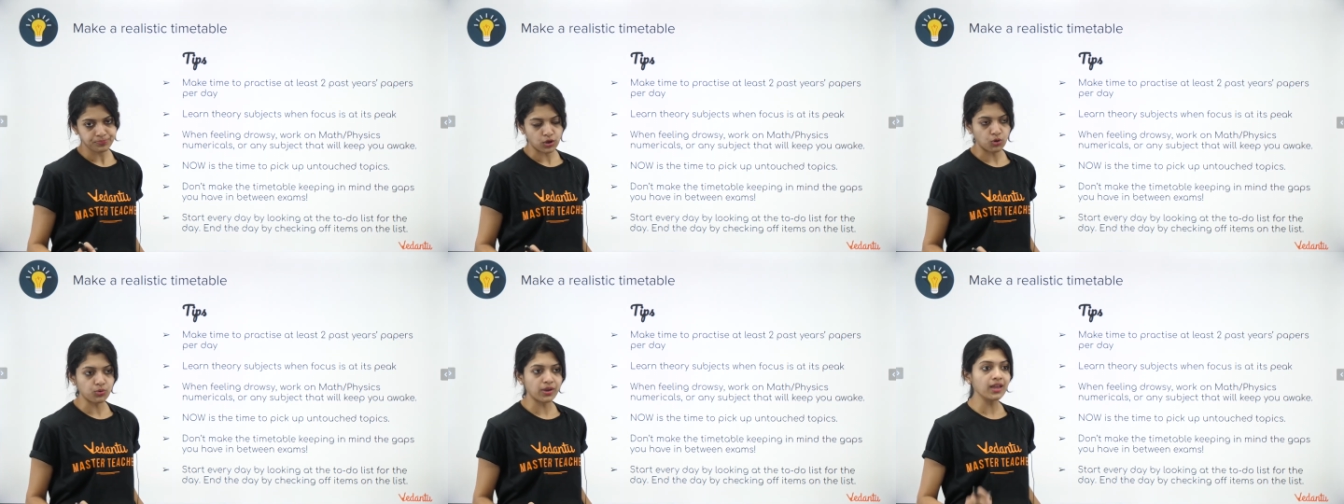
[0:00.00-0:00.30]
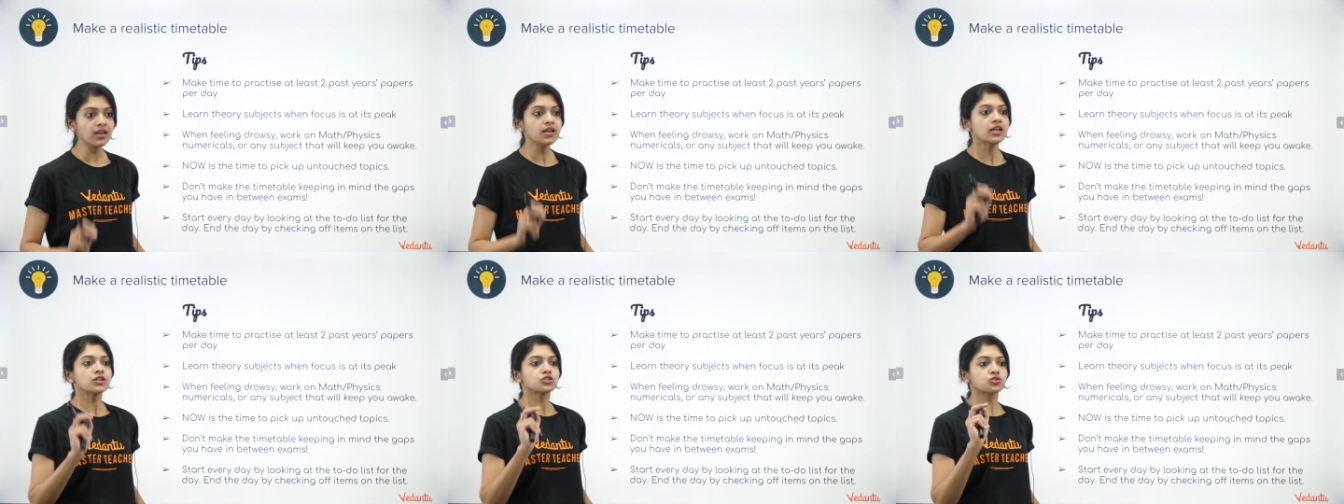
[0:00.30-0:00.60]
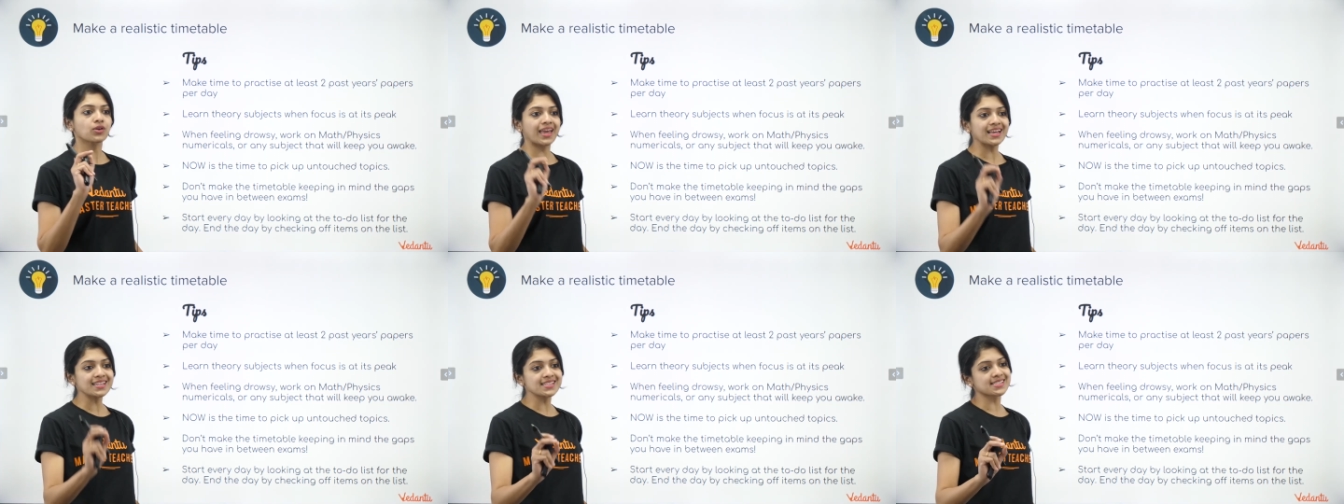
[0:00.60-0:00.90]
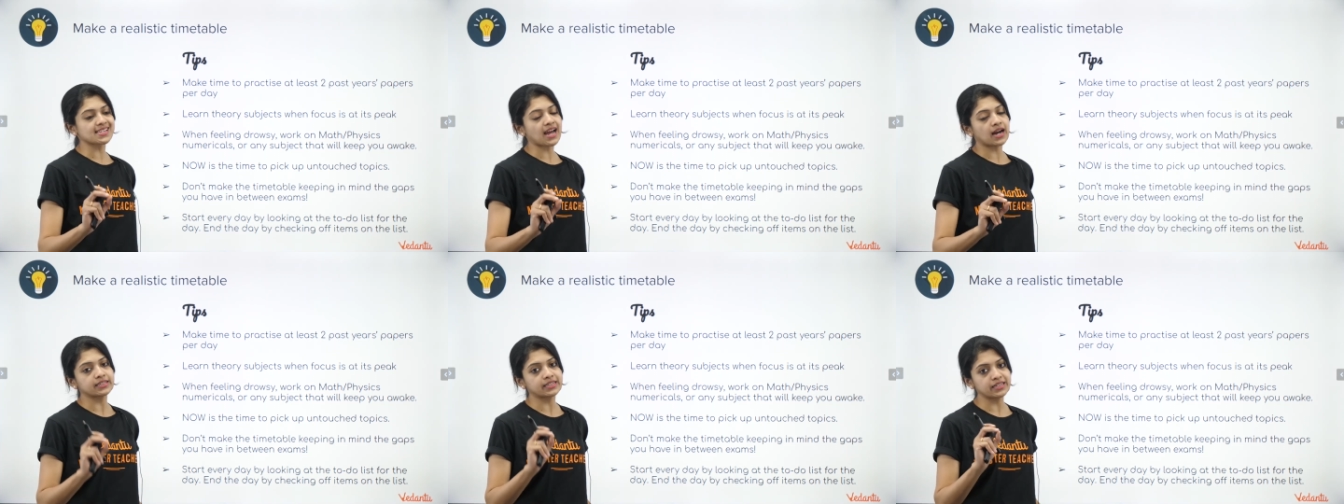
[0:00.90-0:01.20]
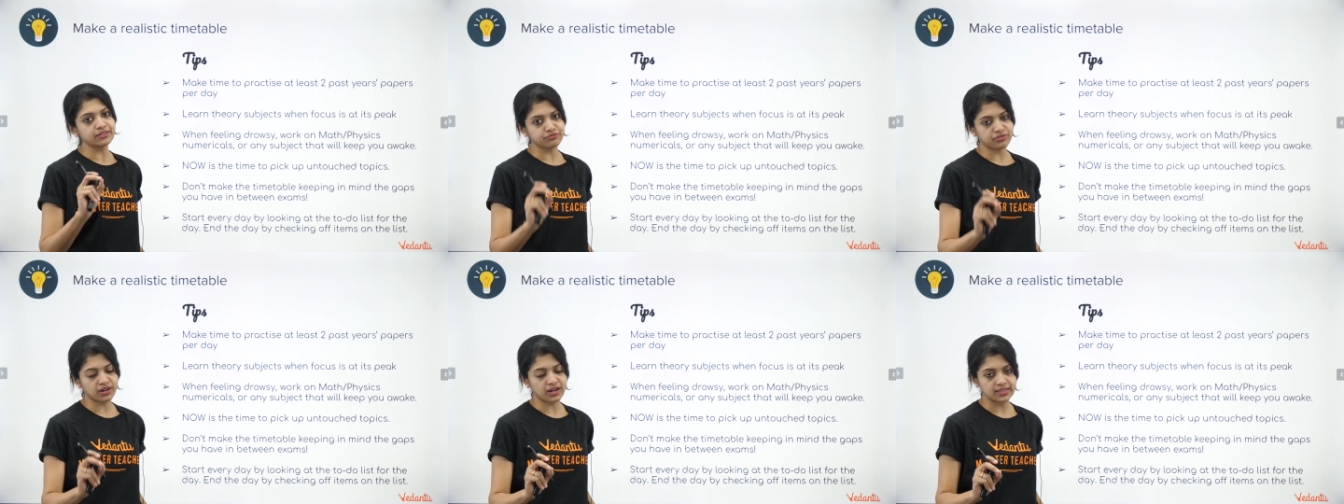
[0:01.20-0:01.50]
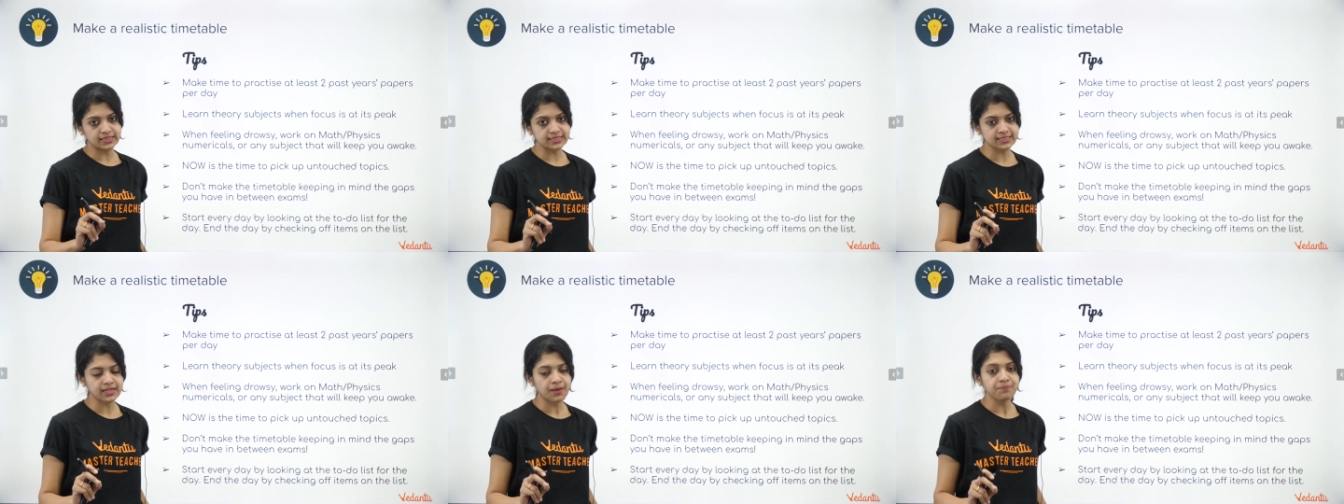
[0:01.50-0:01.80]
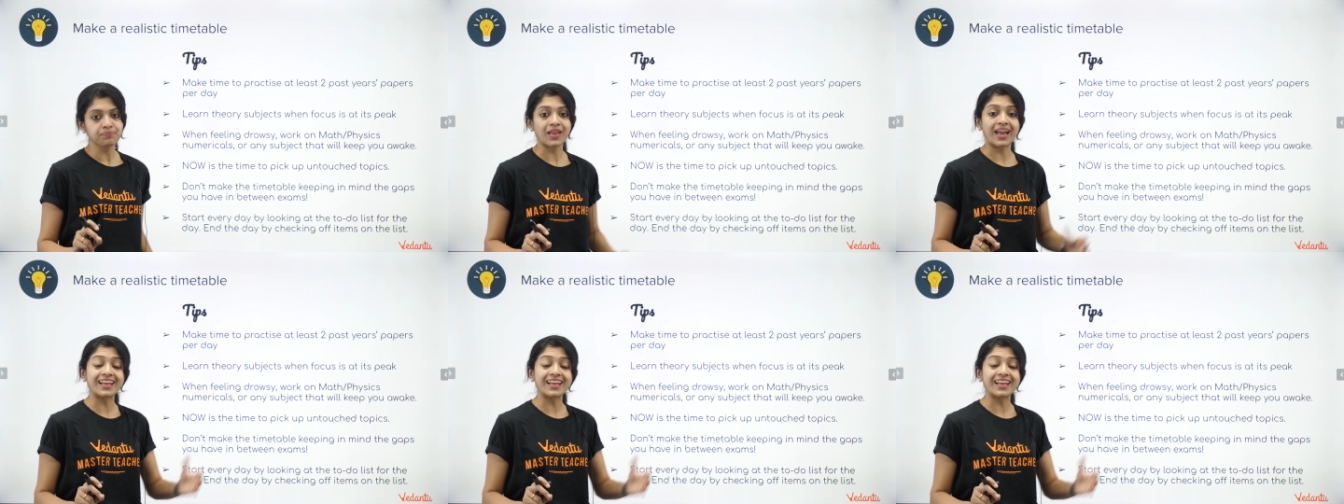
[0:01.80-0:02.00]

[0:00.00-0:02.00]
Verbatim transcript: Okay, so get started first.